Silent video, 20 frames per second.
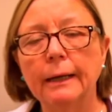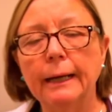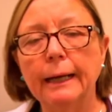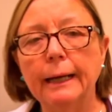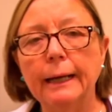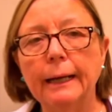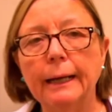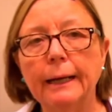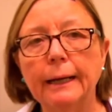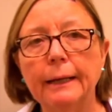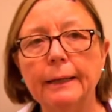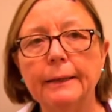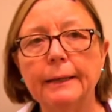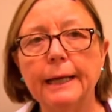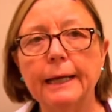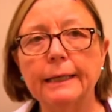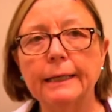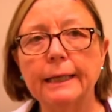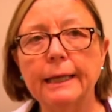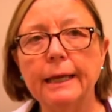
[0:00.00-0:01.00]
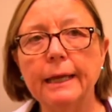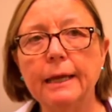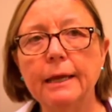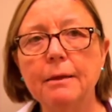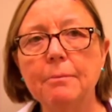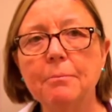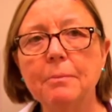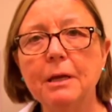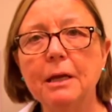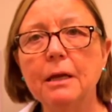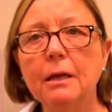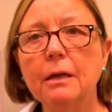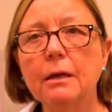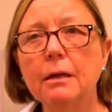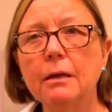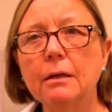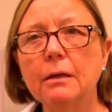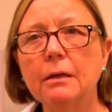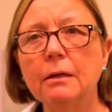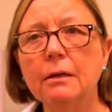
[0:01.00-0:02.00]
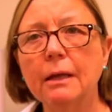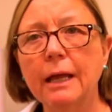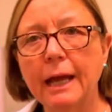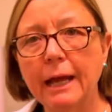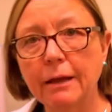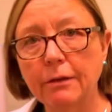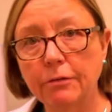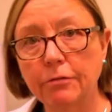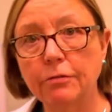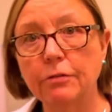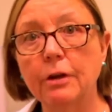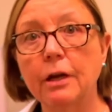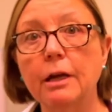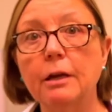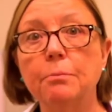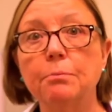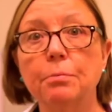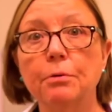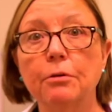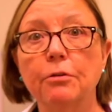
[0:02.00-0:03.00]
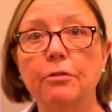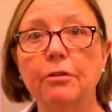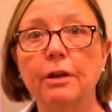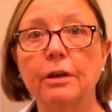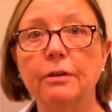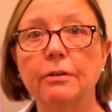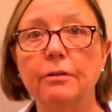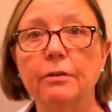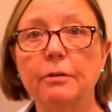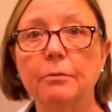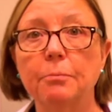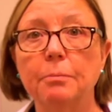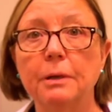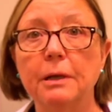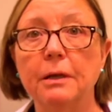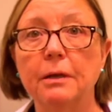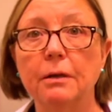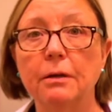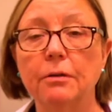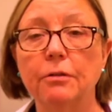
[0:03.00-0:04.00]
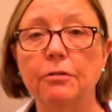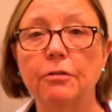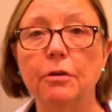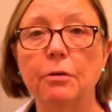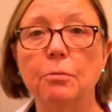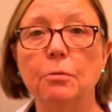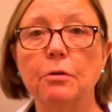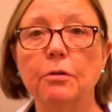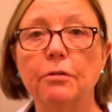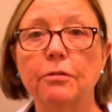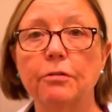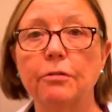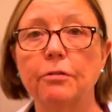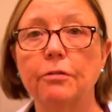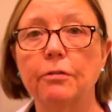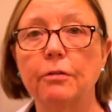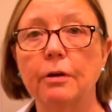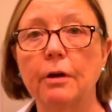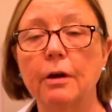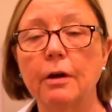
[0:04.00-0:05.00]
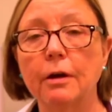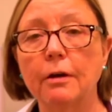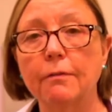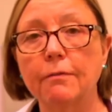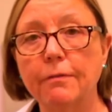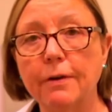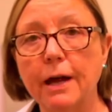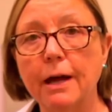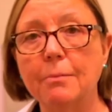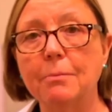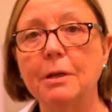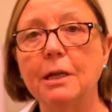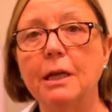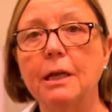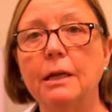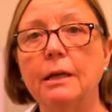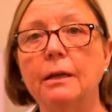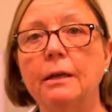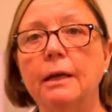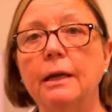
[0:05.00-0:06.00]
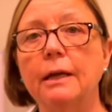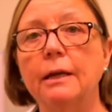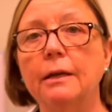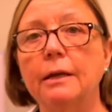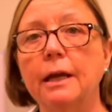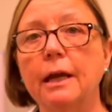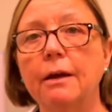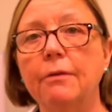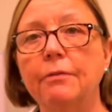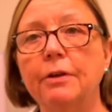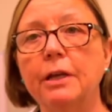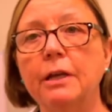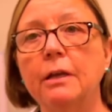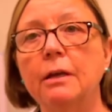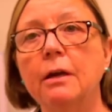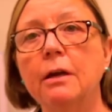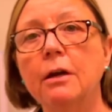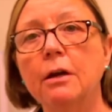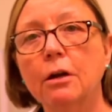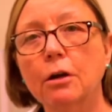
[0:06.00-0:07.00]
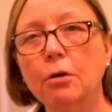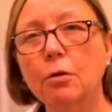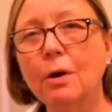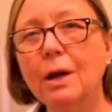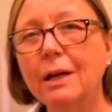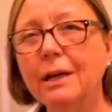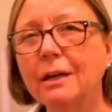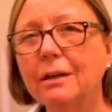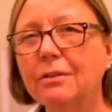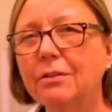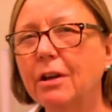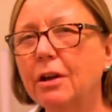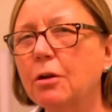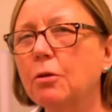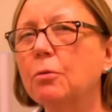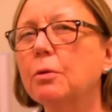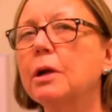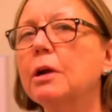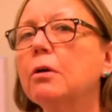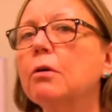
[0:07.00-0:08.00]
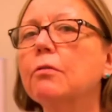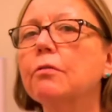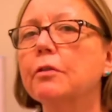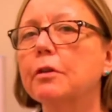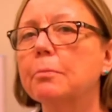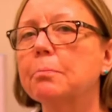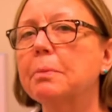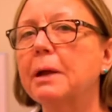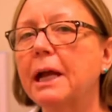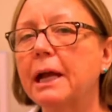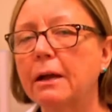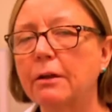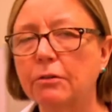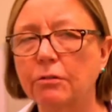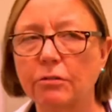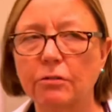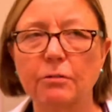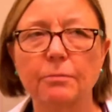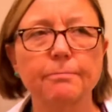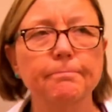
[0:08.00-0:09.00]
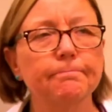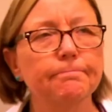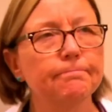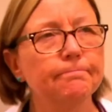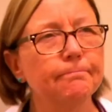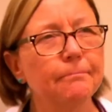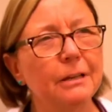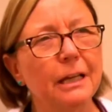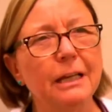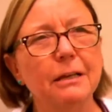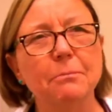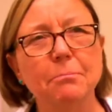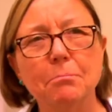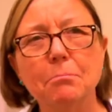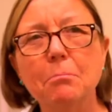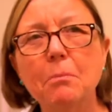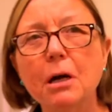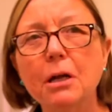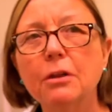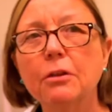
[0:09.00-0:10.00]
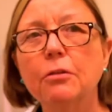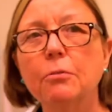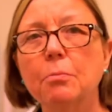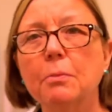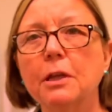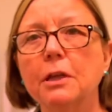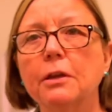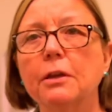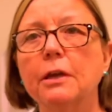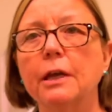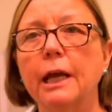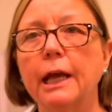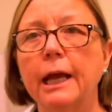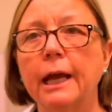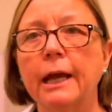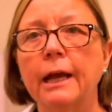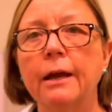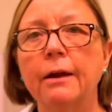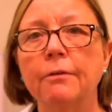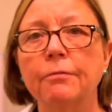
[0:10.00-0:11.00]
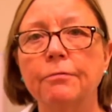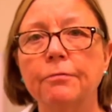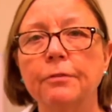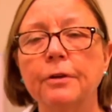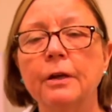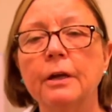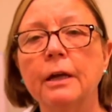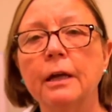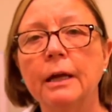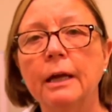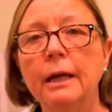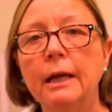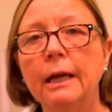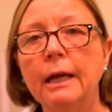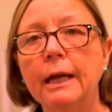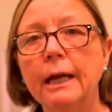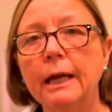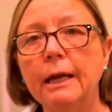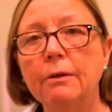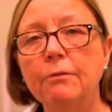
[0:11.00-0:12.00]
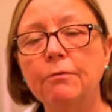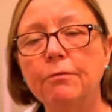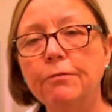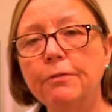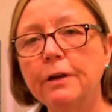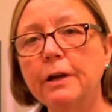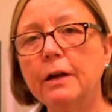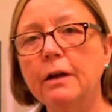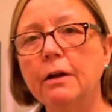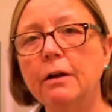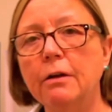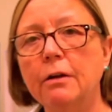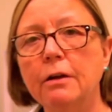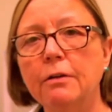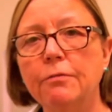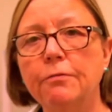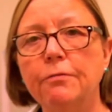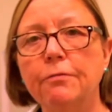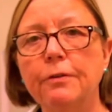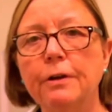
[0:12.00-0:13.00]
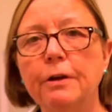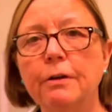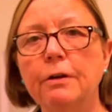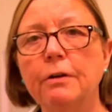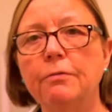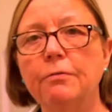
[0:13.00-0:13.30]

uh, that came in last night presented because he was uh, vomiting and having chronic diarrhea over the past like month, month and a half. And very, very,